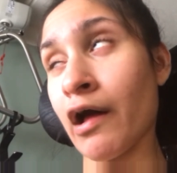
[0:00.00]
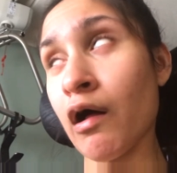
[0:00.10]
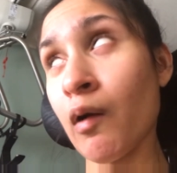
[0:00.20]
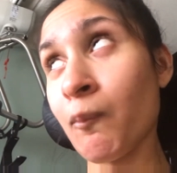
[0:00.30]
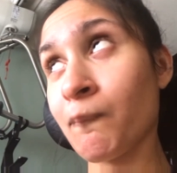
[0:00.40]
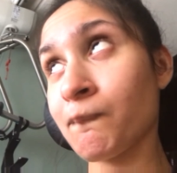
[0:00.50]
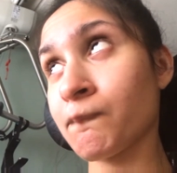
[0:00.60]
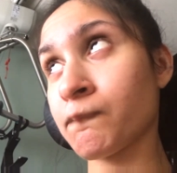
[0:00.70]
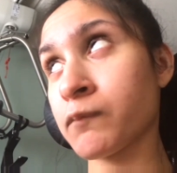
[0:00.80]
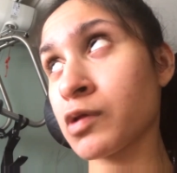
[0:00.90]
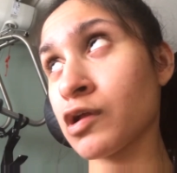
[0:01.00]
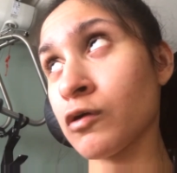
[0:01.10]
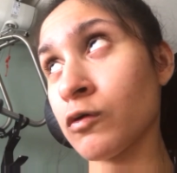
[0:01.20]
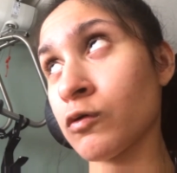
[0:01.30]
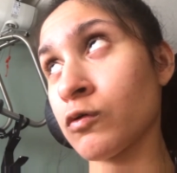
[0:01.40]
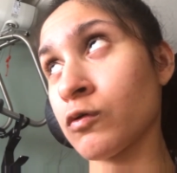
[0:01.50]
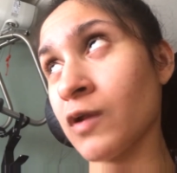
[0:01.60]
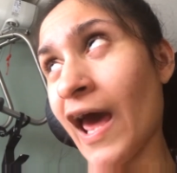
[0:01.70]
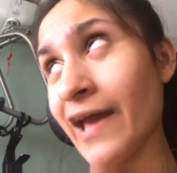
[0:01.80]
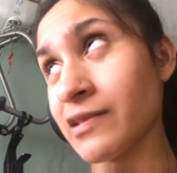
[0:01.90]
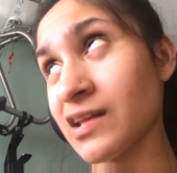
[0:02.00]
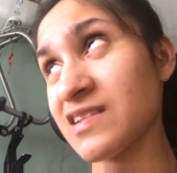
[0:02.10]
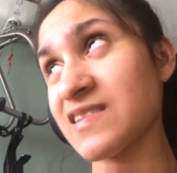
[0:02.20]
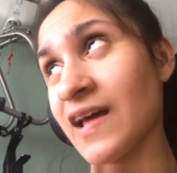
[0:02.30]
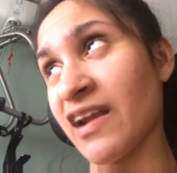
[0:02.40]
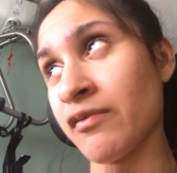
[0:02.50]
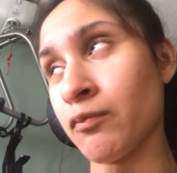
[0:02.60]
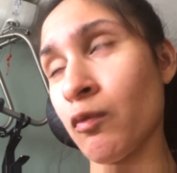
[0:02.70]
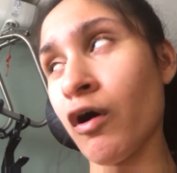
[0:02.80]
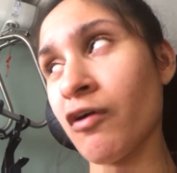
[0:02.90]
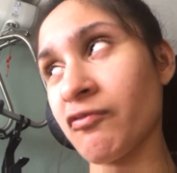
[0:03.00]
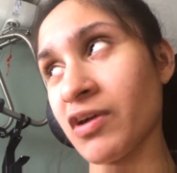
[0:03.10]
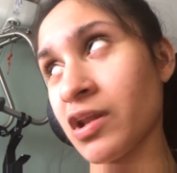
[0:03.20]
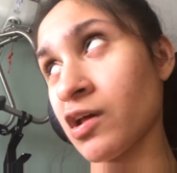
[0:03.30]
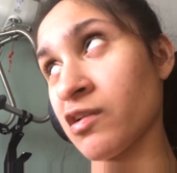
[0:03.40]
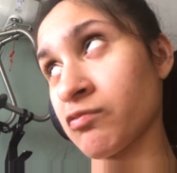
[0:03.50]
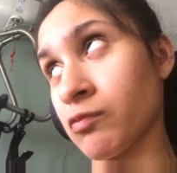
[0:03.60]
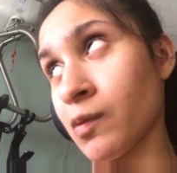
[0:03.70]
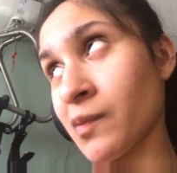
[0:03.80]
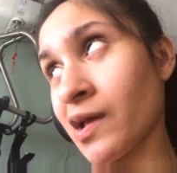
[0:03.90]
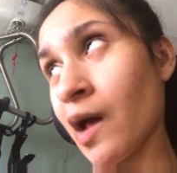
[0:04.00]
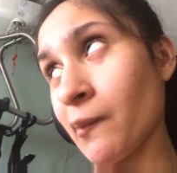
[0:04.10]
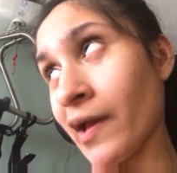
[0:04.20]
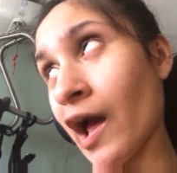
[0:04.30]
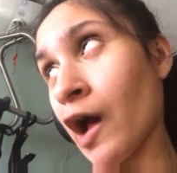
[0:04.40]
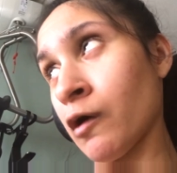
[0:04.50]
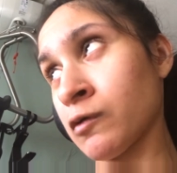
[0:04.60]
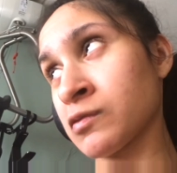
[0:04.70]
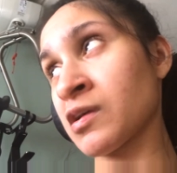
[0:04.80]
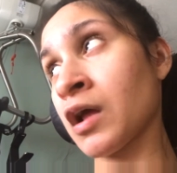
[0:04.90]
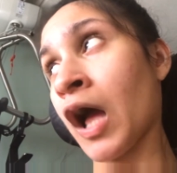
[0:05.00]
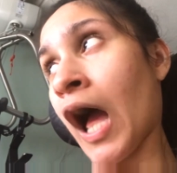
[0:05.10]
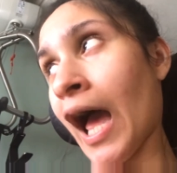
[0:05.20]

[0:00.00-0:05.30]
I hope you like this and more videos will be coming out.